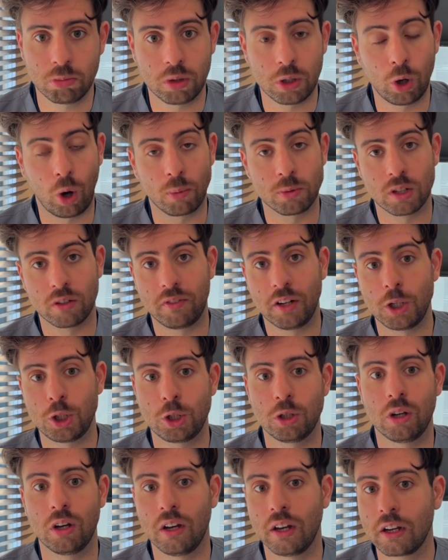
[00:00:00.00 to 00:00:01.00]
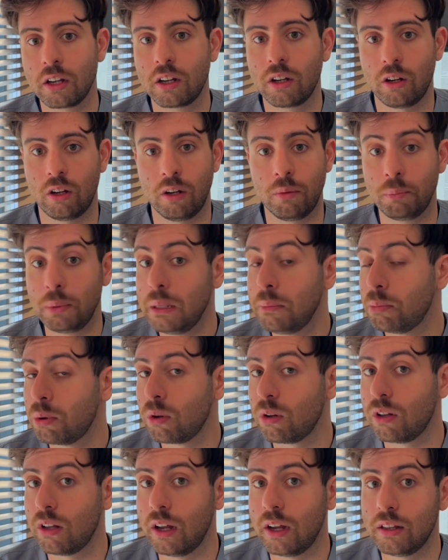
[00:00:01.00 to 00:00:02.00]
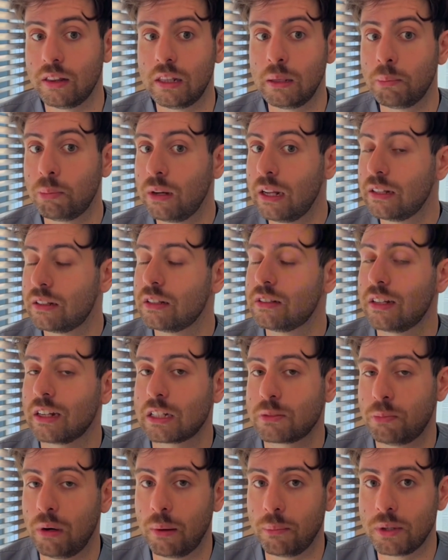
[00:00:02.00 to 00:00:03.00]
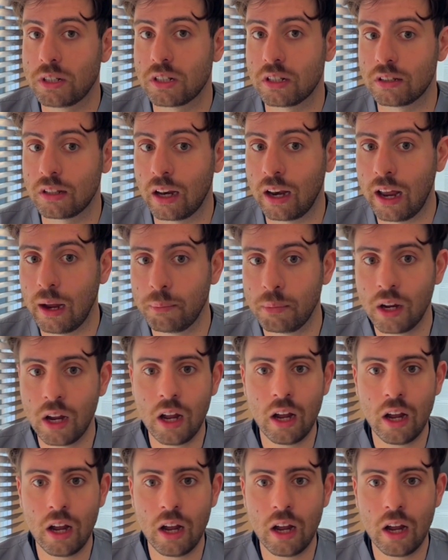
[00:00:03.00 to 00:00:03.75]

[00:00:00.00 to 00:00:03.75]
the observational link in people and the platelet experiments in the lab,